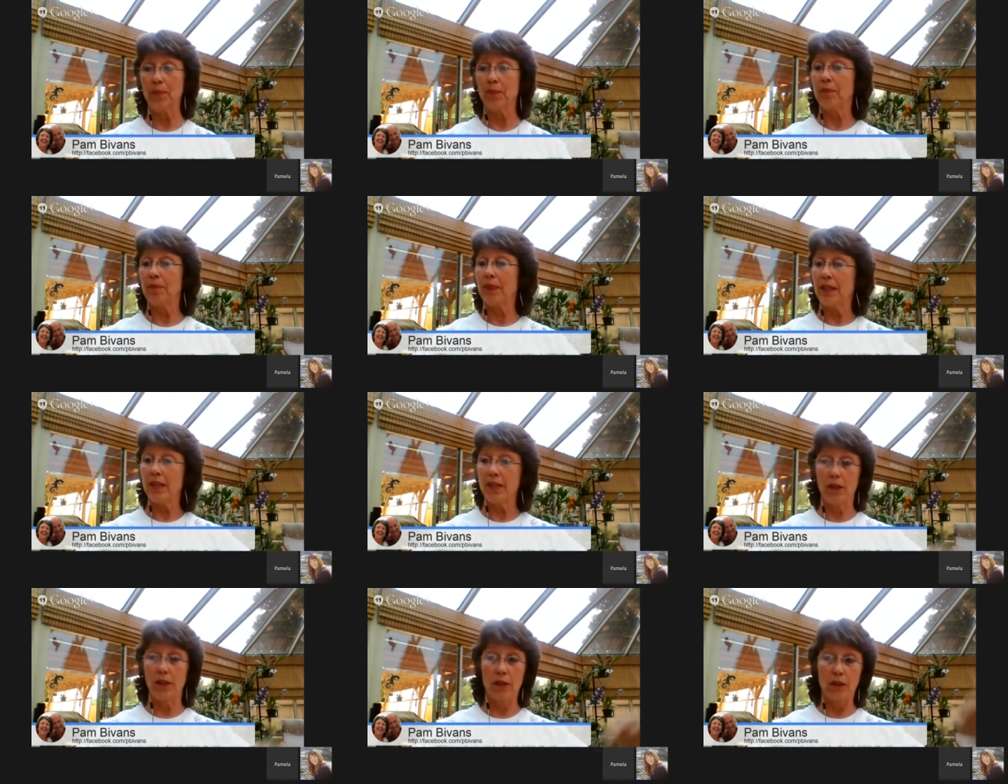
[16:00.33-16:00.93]

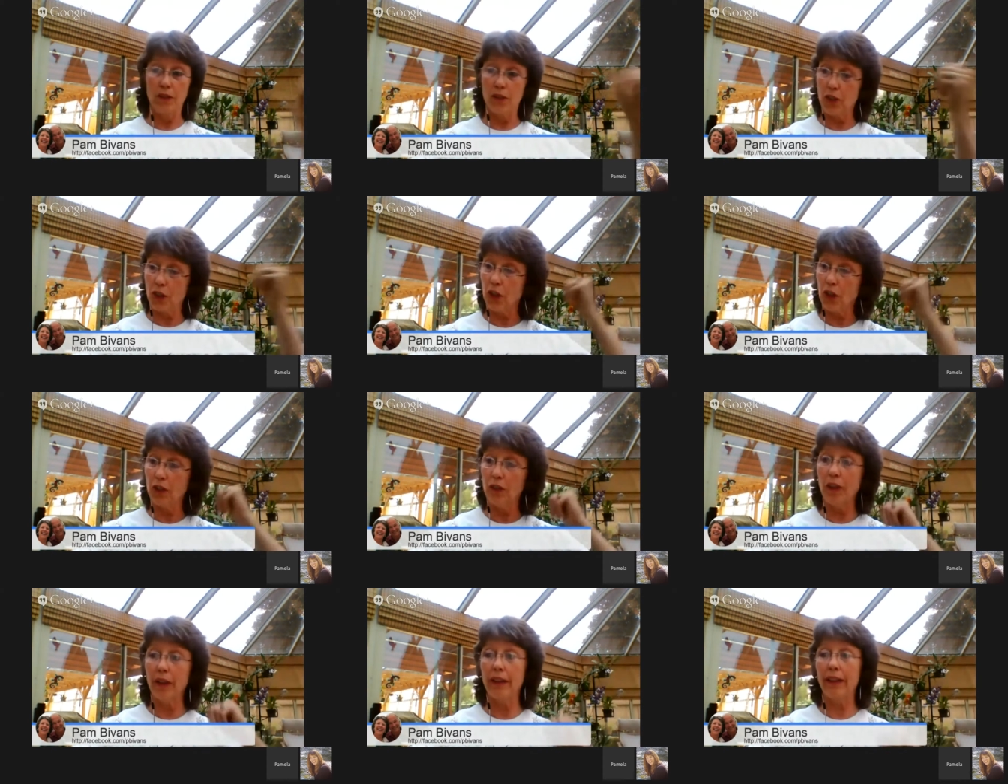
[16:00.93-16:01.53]
So turn
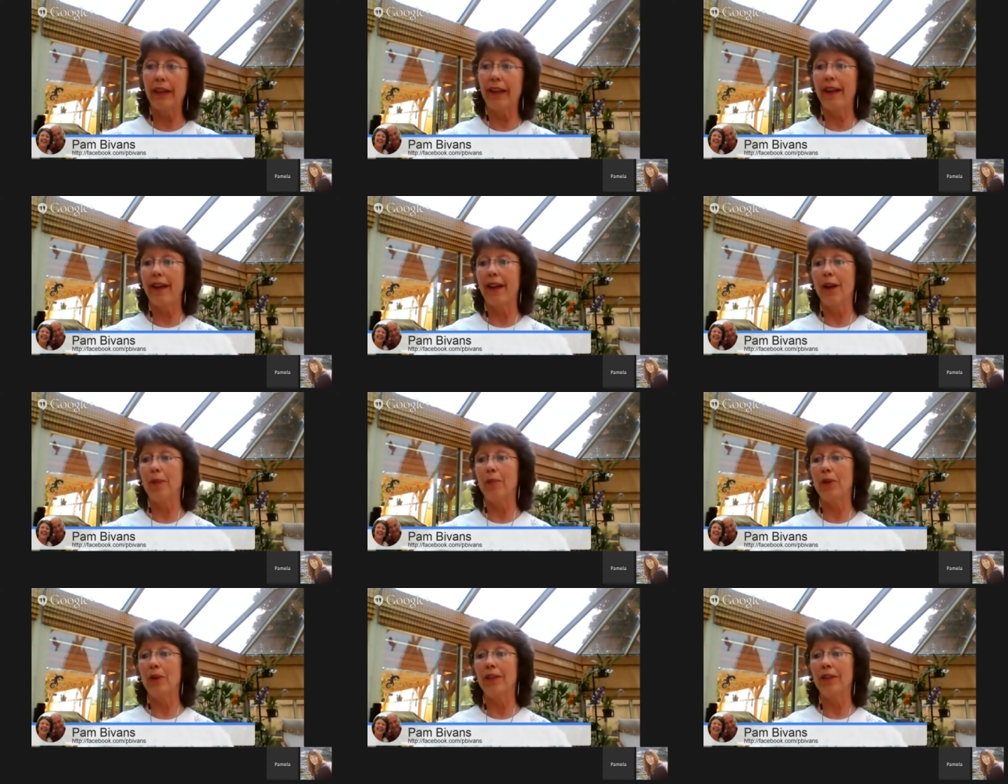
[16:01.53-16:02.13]
on the
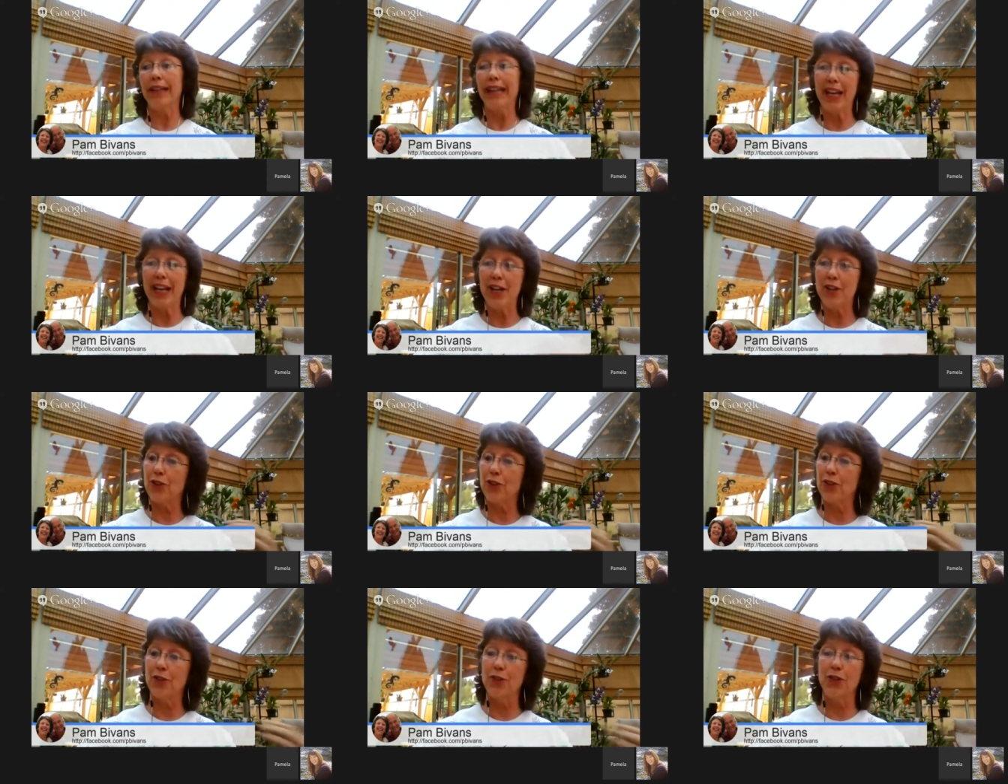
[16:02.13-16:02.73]
camera,
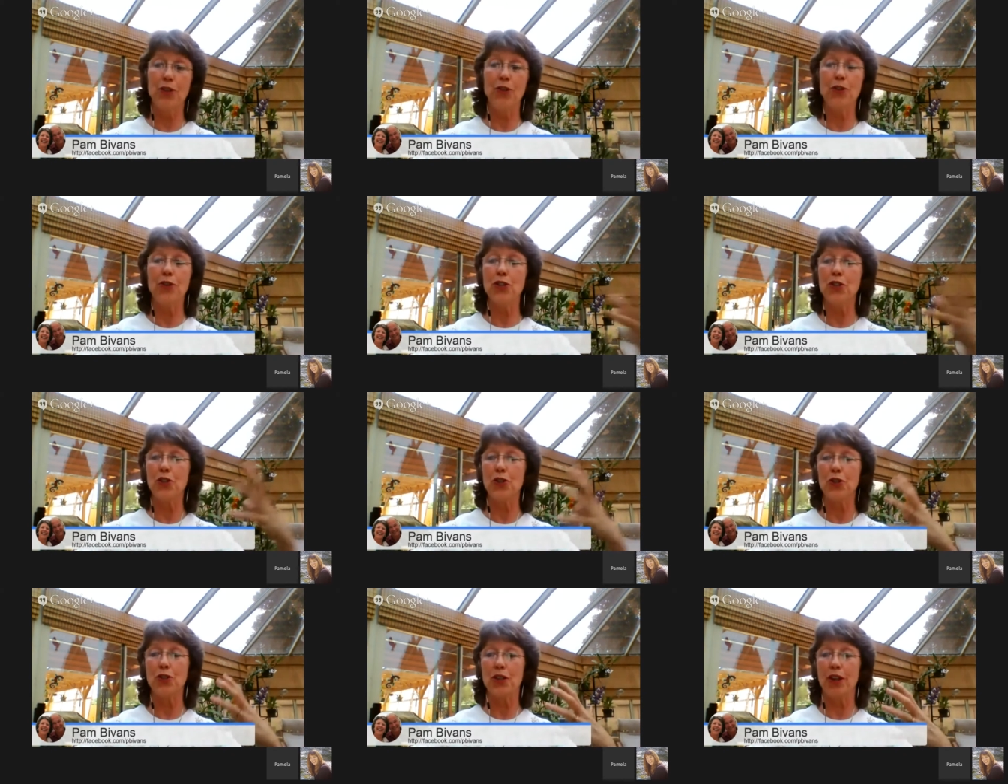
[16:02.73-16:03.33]
introduce
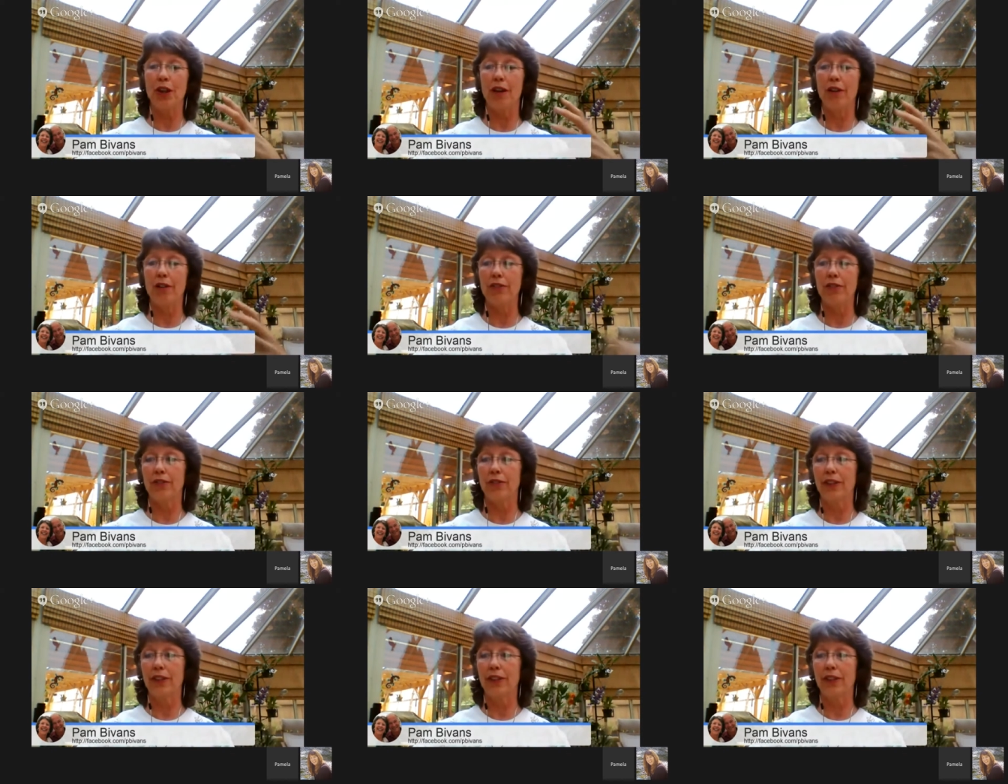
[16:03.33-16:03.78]
yourself,